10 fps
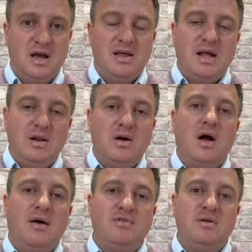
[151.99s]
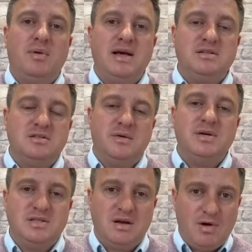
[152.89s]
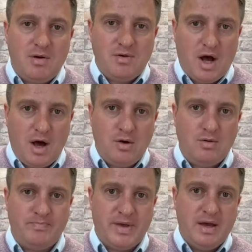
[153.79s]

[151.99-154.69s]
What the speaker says: They'll look after the place as though it's their own home.